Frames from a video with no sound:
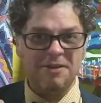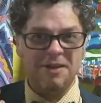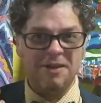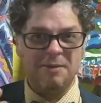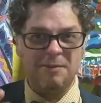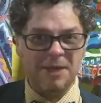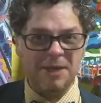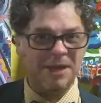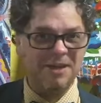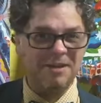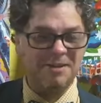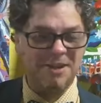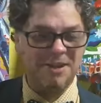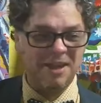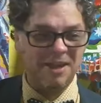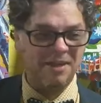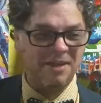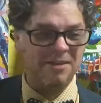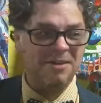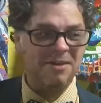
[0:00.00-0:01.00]
I'm not going to
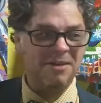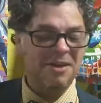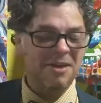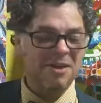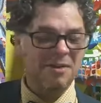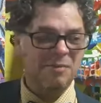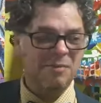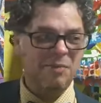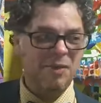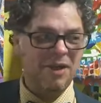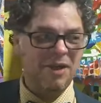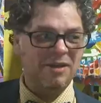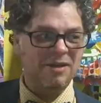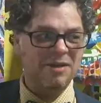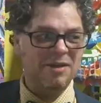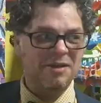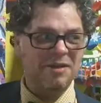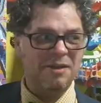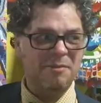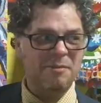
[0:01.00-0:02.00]
take it. But
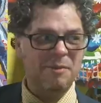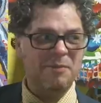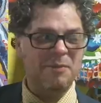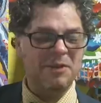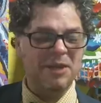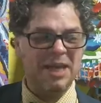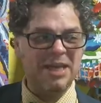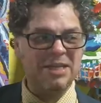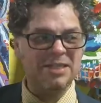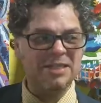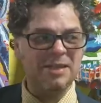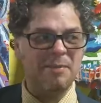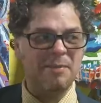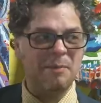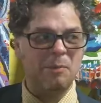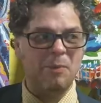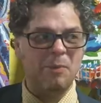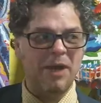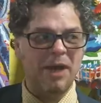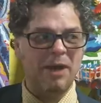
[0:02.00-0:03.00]
I remember last time
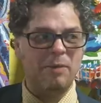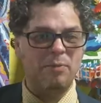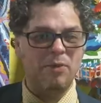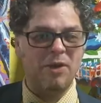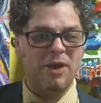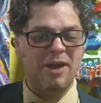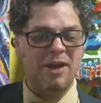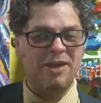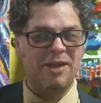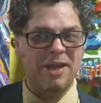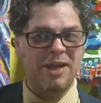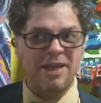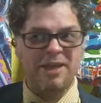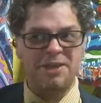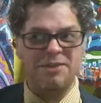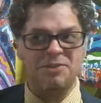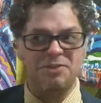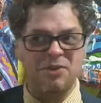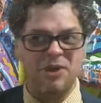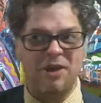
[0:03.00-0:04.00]
I went, I brought it and I
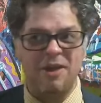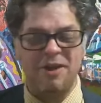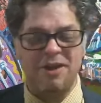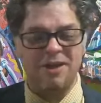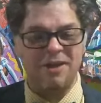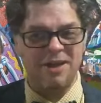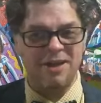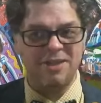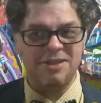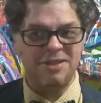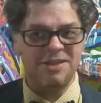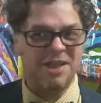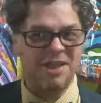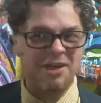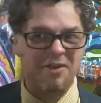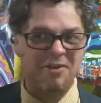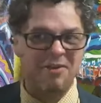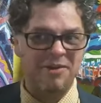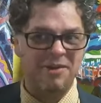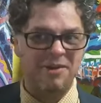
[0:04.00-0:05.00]
didn't draw on it. And I just
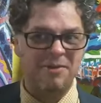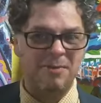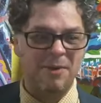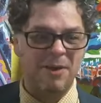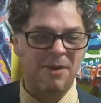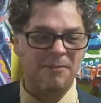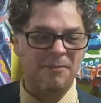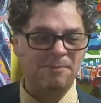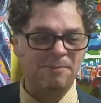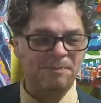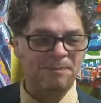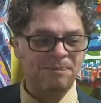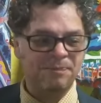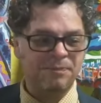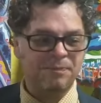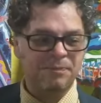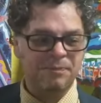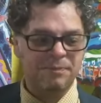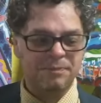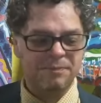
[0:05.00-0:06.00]
carried it around.
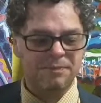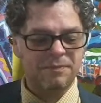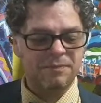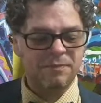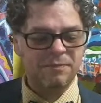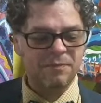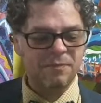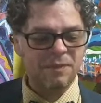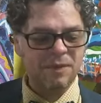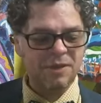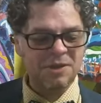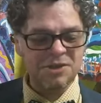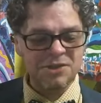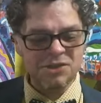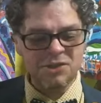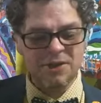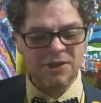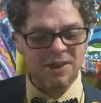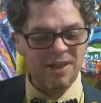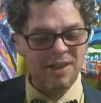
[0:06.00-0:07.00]

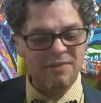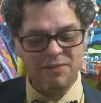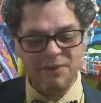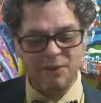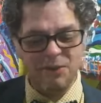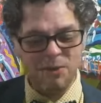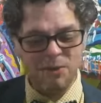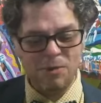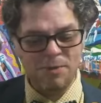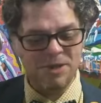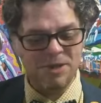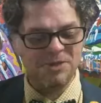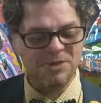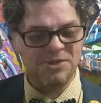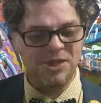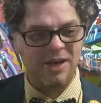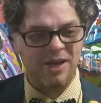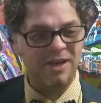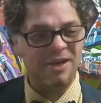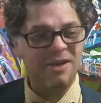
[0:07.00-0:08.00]
So I left it home
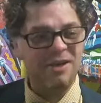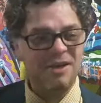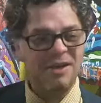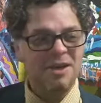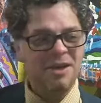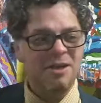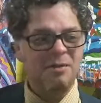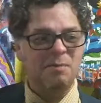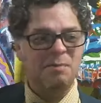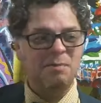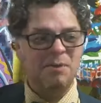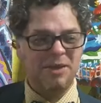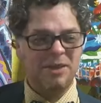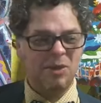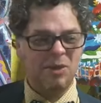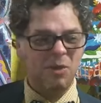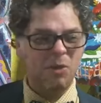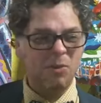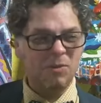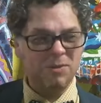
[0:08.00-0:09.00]
yesterday. But
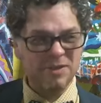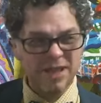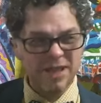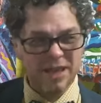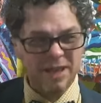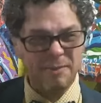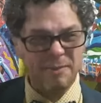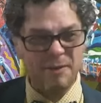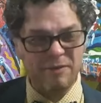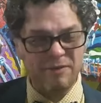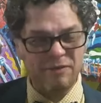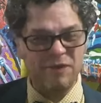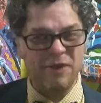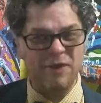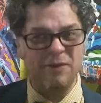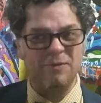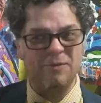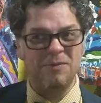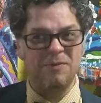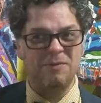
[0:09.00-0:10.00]
the whole time I
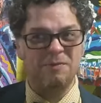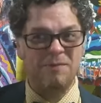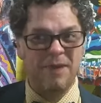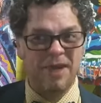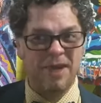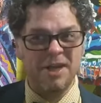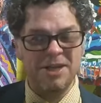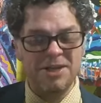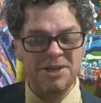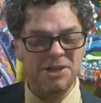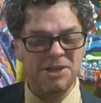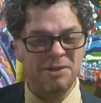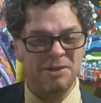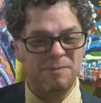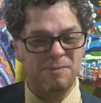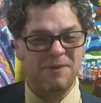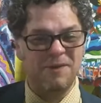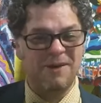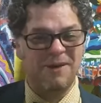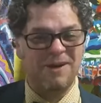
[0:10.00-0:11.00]
felt, man, I should
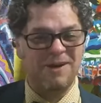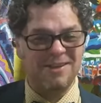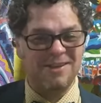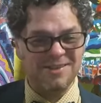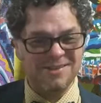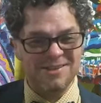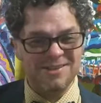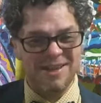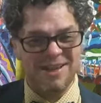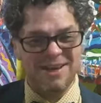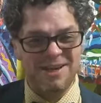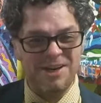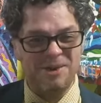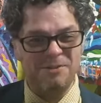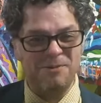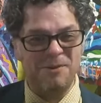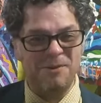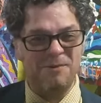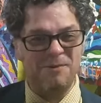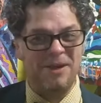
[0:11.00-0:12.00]
have brought it. It's not
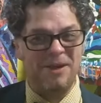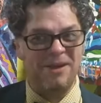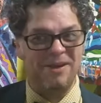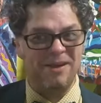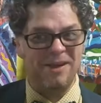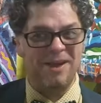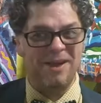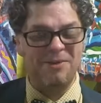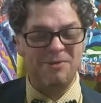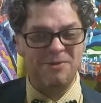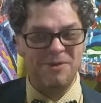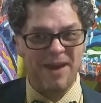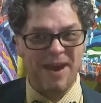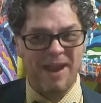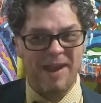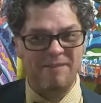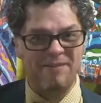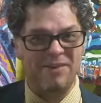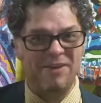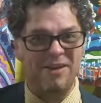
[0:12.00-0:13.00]
here with me. I don't
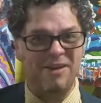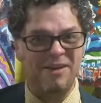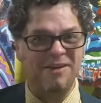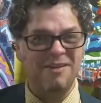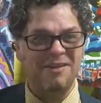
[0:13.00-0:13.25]
have it.